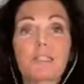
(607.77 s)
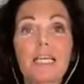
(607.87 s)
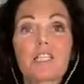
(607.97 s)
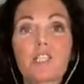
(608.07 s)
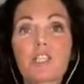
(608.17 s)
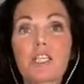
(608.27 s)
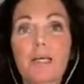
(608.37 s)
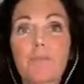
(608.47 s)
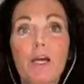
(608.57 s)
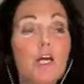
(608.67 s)

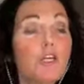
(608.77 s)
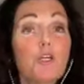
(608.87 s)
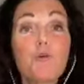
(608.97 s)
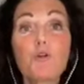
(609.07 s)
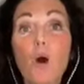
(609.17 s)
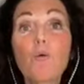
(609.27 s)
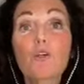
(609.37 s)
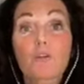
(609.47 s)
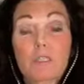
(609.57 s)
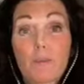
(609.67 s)
relationship, you know
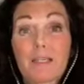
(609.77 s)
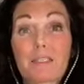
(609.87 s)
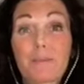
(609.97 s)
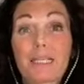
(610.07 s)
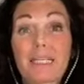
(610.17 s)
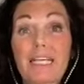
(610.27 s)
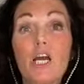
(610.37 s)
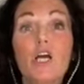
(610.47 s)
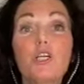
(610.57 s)
your responsibility.